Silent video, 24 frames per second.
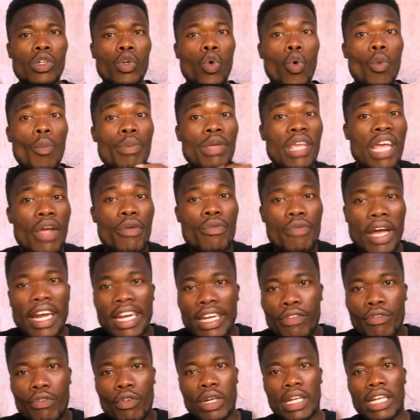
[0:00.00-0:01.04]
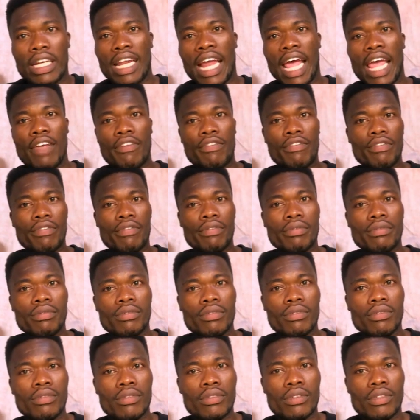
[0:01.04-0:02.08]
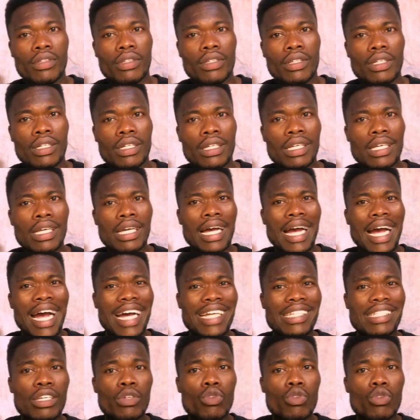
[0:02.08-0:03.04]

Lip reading: Will be a journey for a life. As